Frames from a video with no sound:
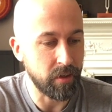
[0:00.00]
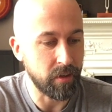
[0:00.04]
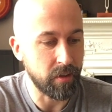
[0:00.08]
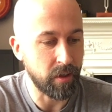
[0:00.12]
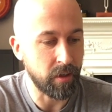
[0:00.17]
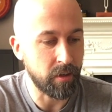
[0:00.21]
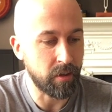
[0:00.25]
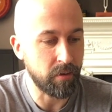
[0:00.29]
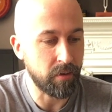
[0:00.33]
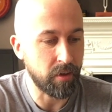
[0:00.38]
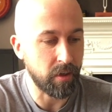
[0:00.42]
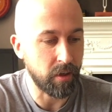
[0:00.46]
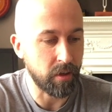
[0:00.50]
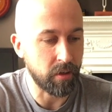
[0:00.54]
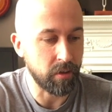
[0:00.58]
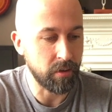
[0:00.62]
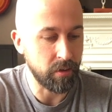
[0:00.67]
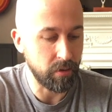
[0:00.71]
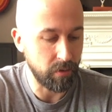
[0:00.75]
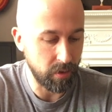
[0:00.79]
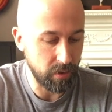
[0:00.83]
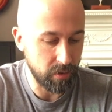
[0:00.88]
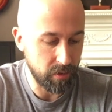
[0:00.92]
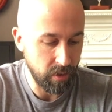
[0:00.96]
I don't think I can
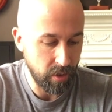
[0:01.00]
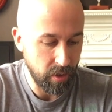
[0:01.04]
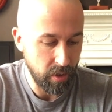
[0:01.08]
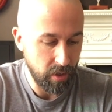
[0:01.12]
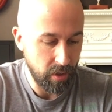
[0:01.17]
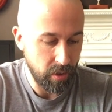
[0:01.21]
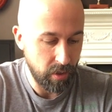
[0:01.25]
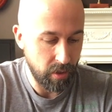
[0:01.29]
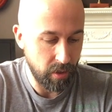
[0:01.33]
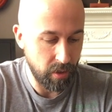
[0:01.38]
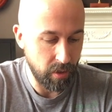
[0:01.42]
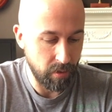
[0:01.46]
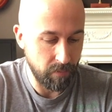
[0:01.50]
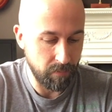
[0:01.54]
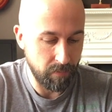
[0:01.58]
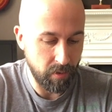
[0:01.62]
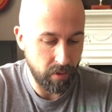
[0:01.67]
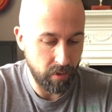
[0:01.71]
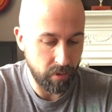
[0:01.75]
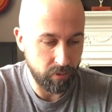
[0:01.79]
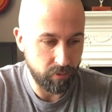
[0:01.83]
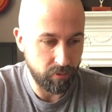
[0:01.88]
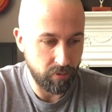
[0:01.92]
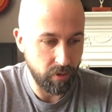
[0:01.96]
do this, but
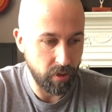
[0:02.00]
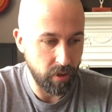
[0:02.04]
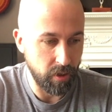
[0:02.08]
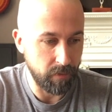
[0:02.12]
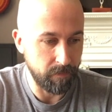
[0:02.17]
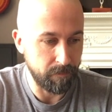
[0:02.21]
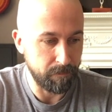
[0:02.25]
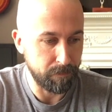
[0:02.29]
I'll try.